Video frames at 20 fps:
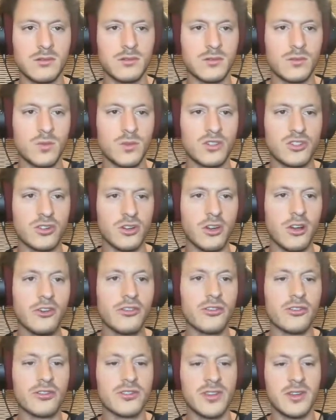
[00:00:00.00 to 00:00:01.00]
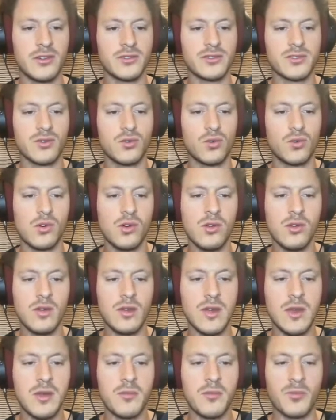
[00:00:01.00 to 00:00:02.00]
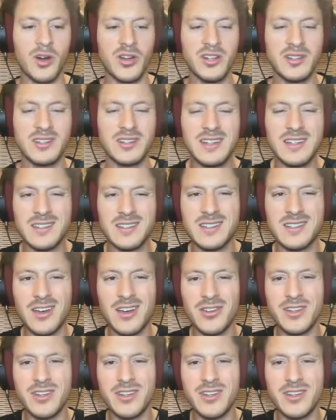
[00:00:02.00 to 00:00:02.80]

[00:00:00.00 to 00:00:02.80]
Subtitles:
which also sounds cool, but it didn't sound